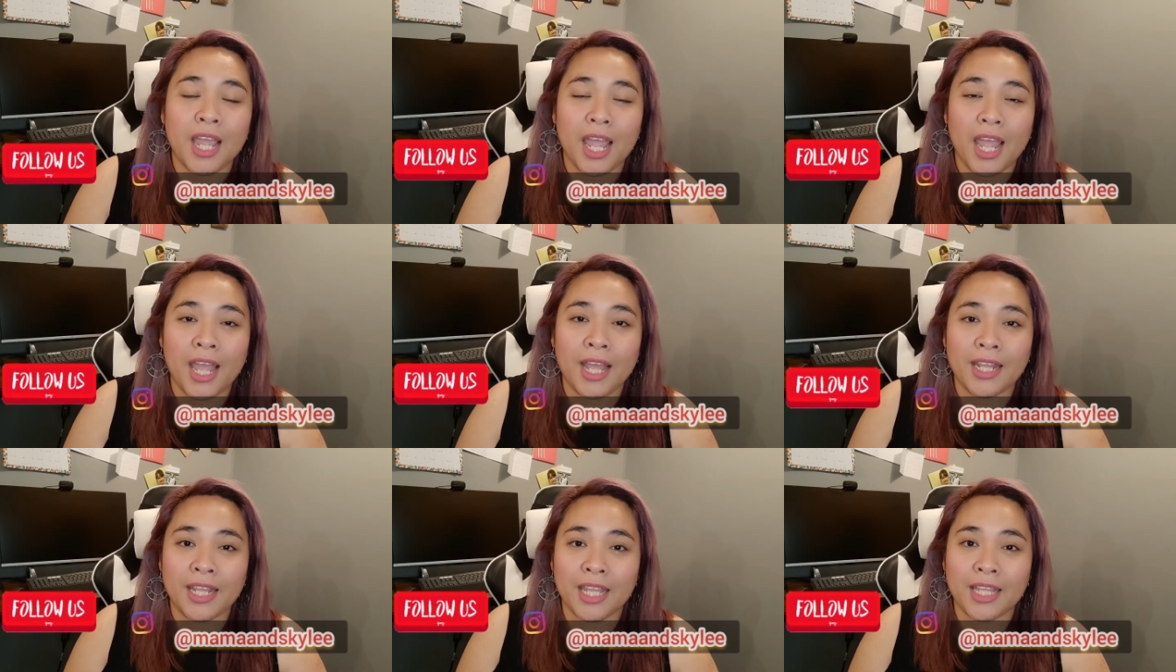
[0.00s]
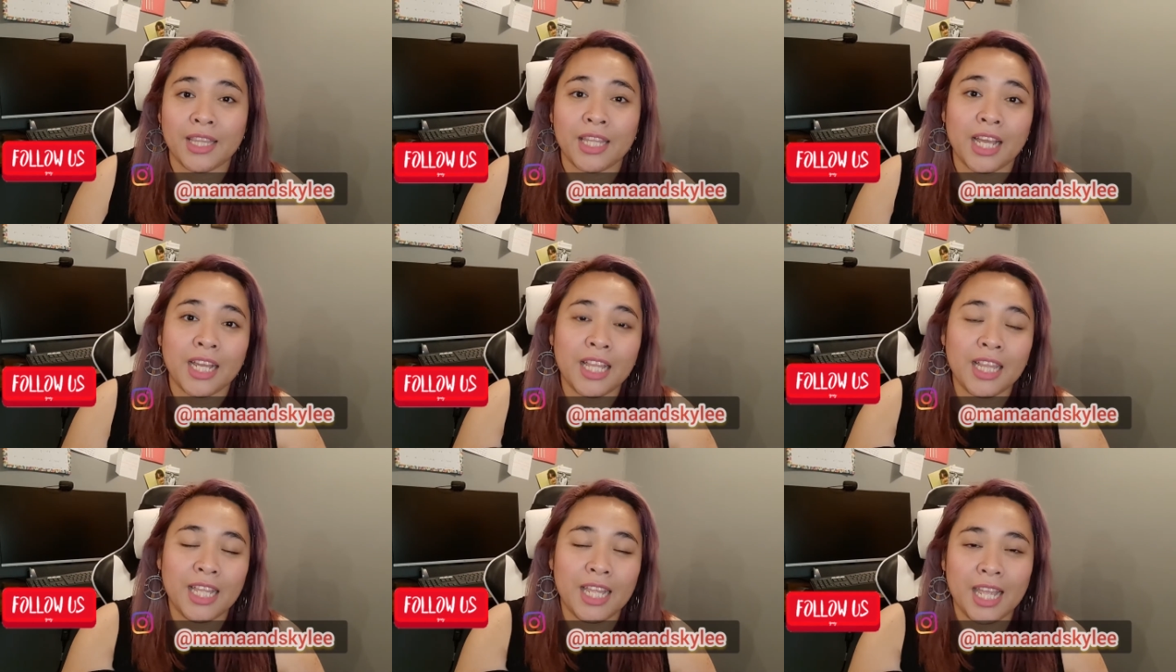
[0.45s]
and then
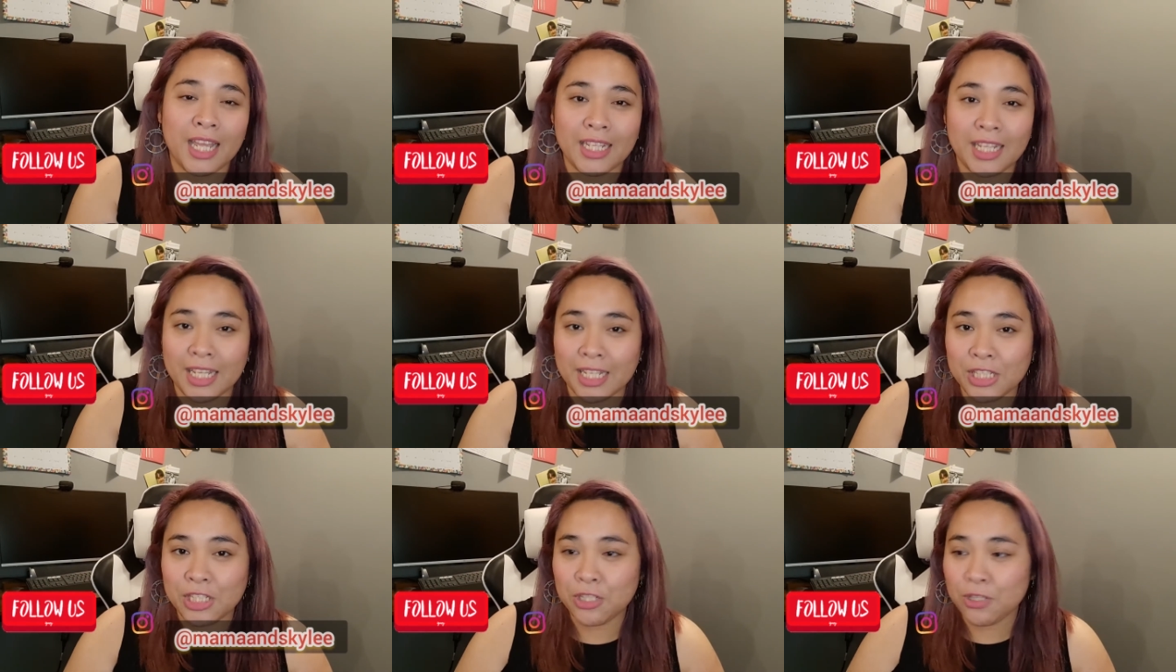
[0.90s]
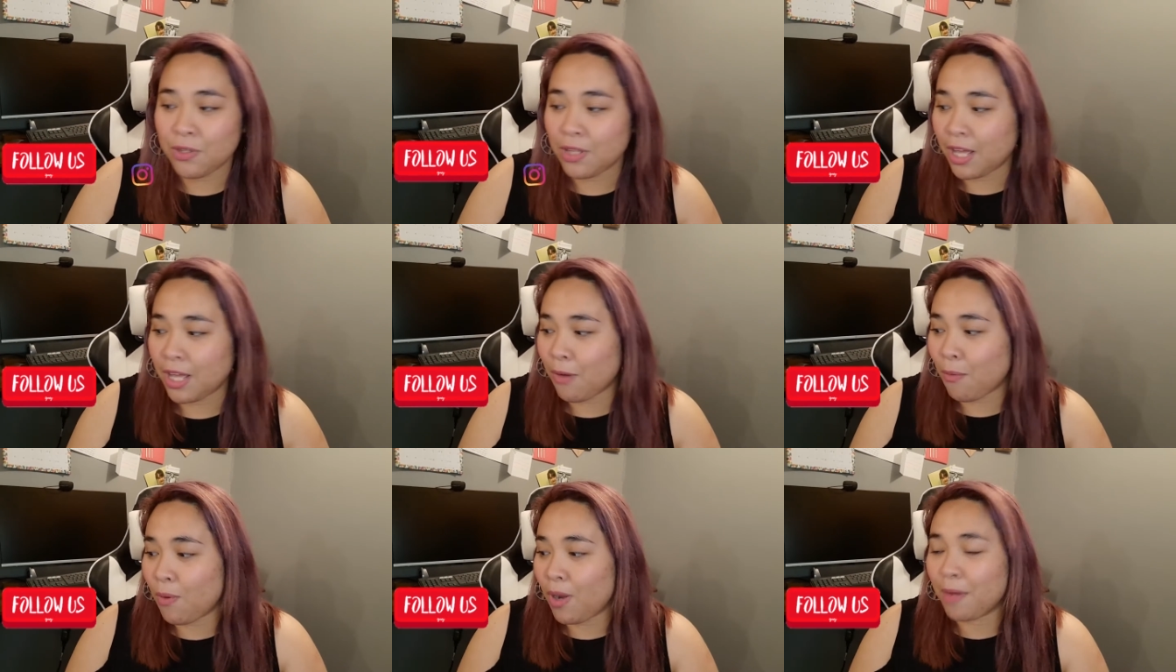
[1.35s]
luckily I didn't do
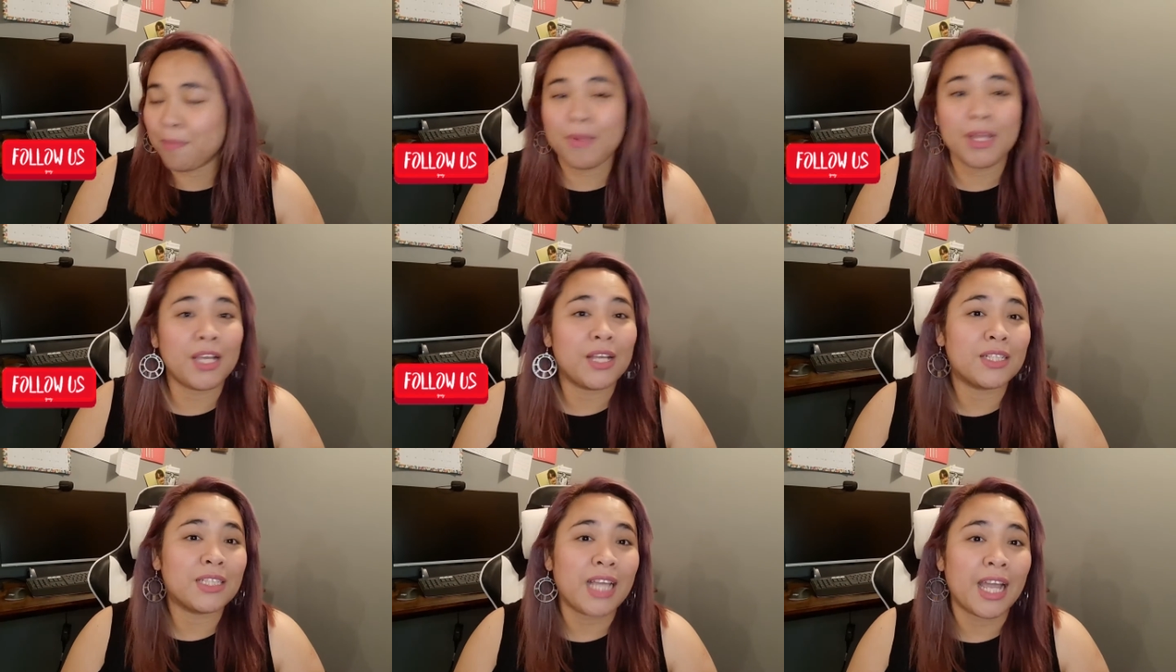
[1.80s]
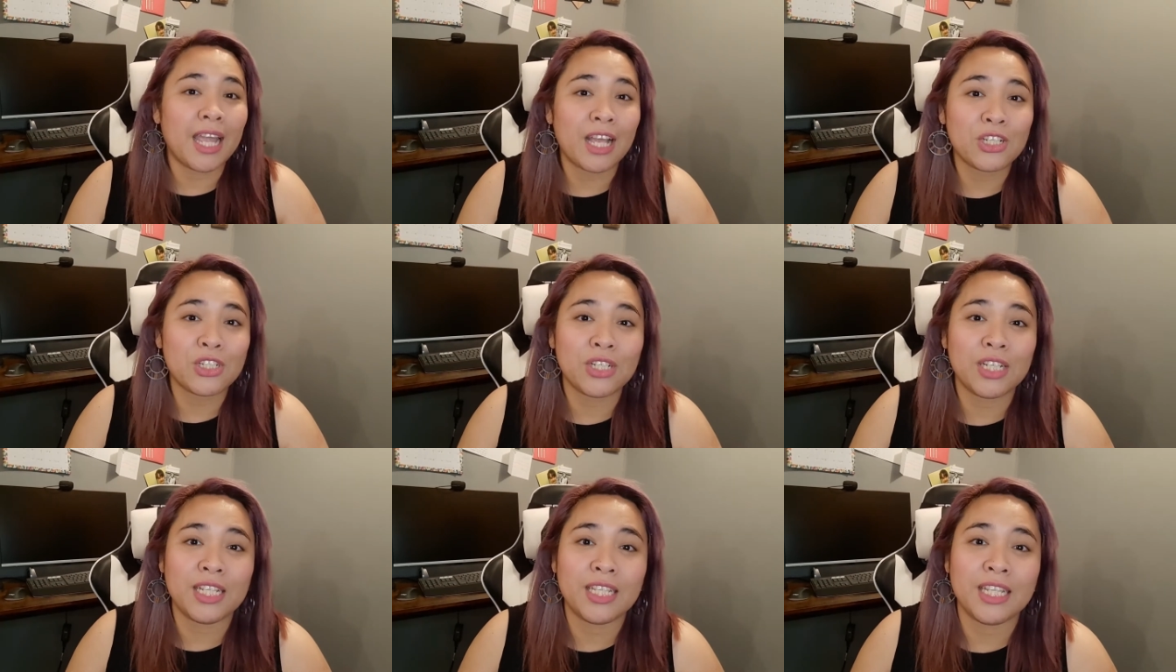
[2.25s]
that one because I
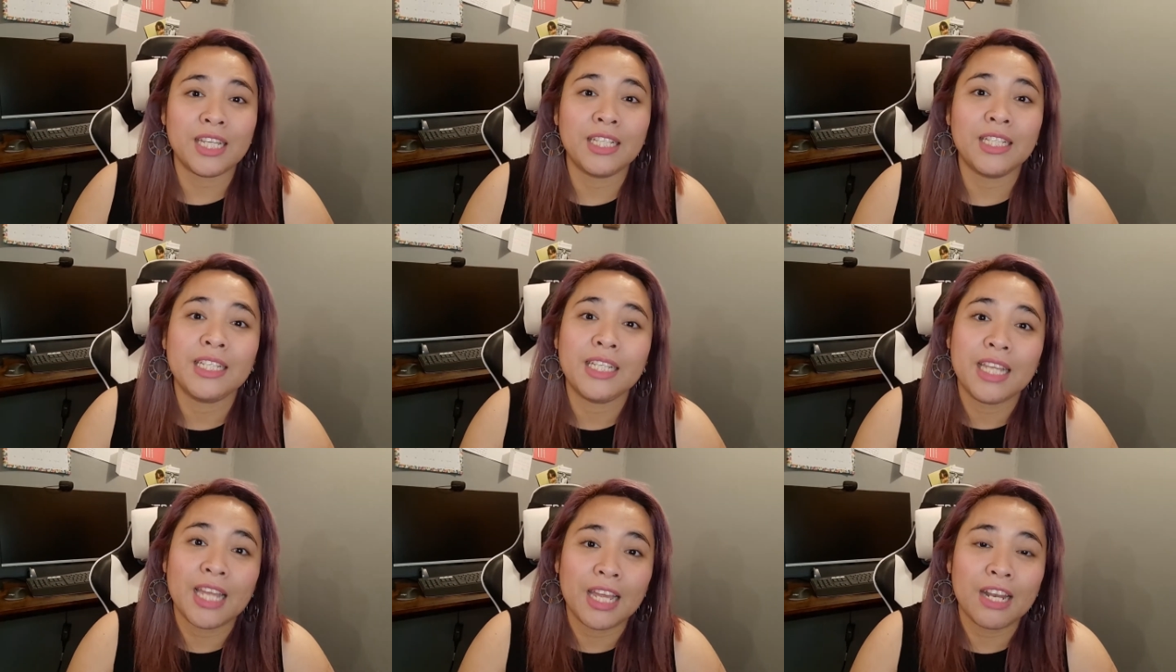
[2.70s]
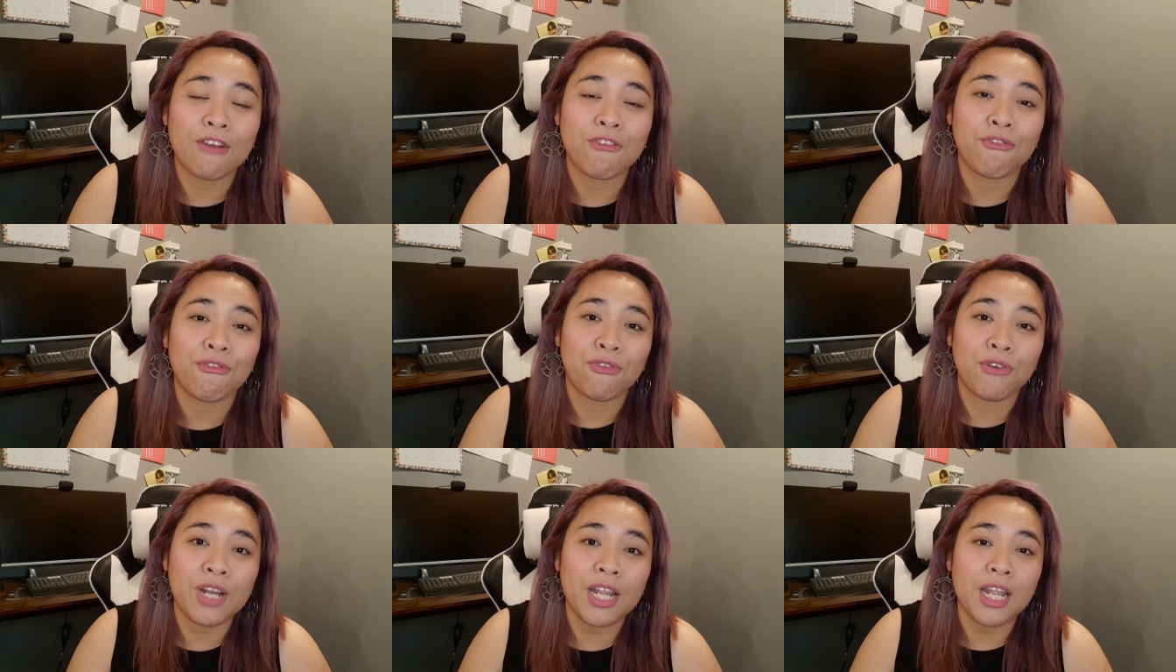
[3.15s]
actually did get a
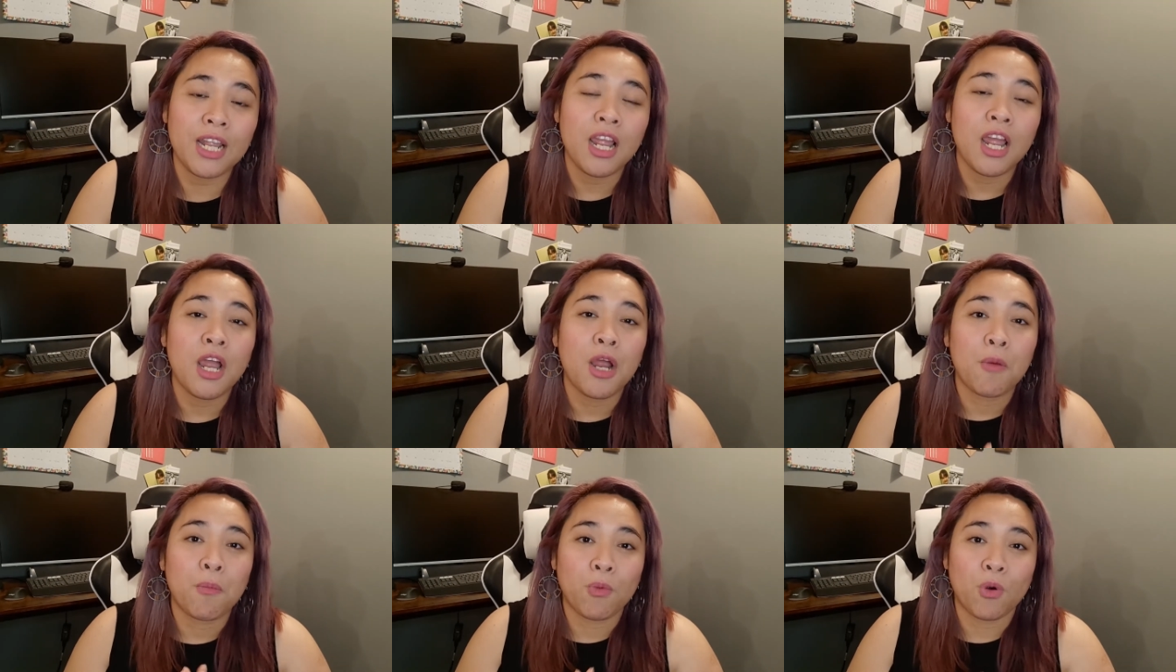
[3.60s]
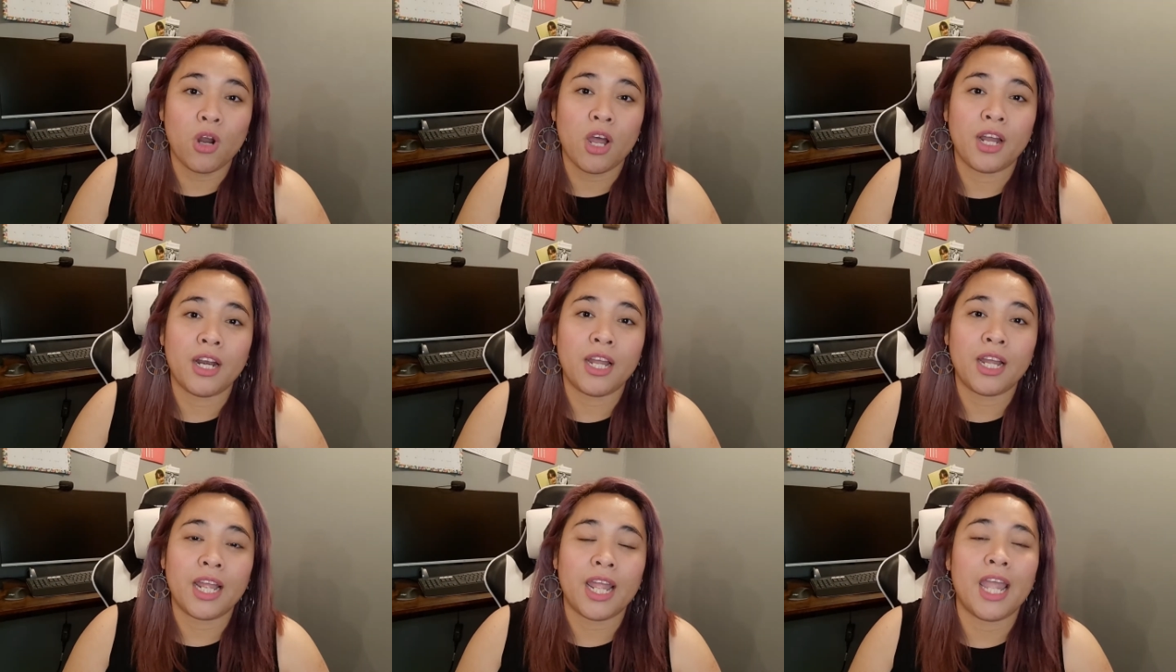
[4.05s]
free
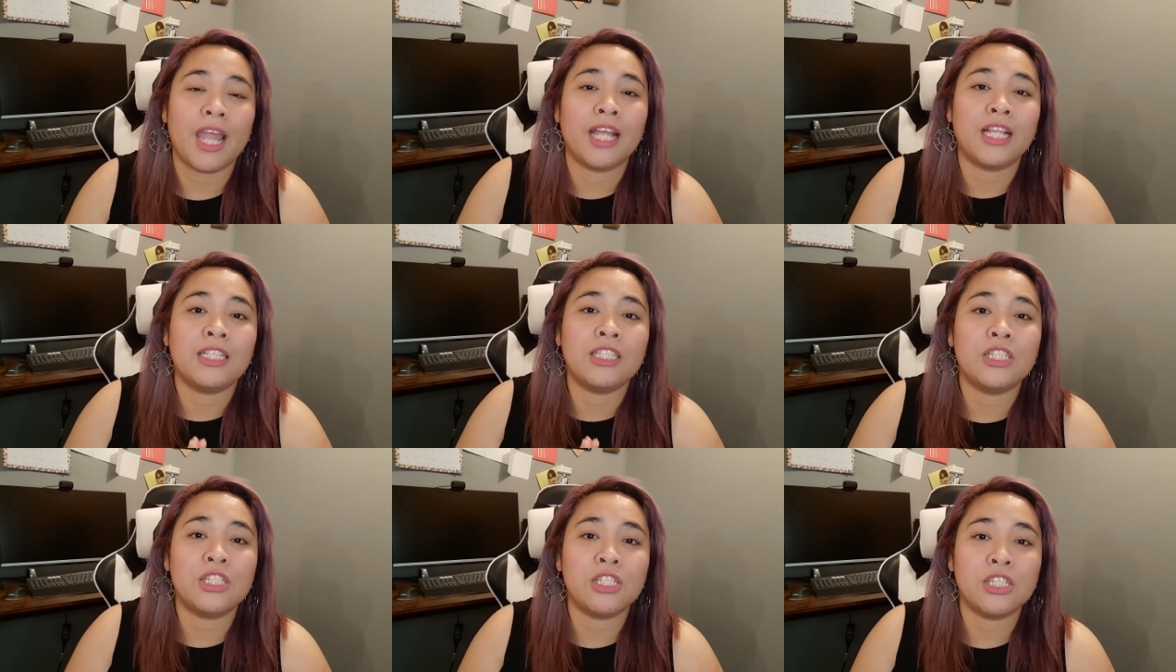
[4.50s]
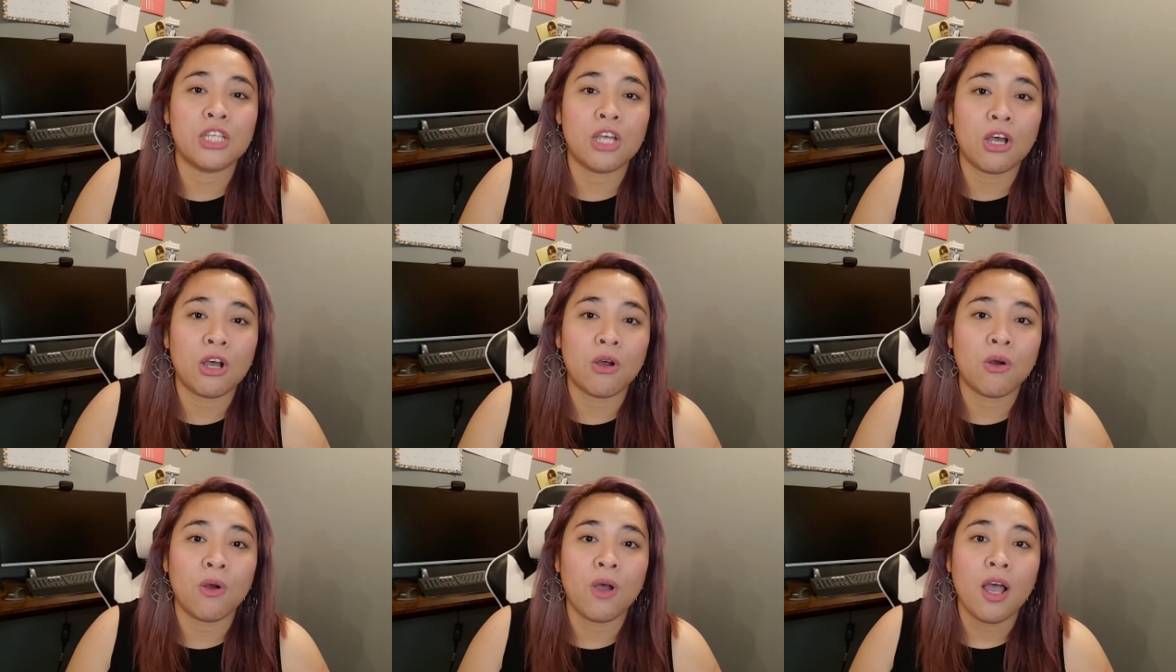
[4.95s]
product and
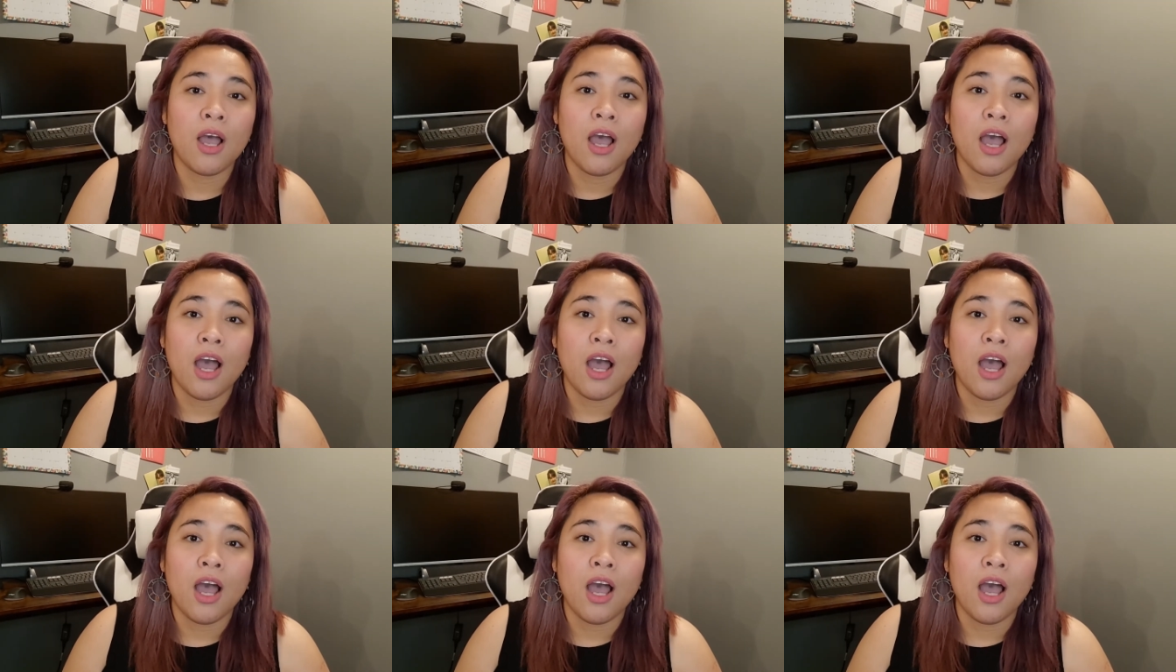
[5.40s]
so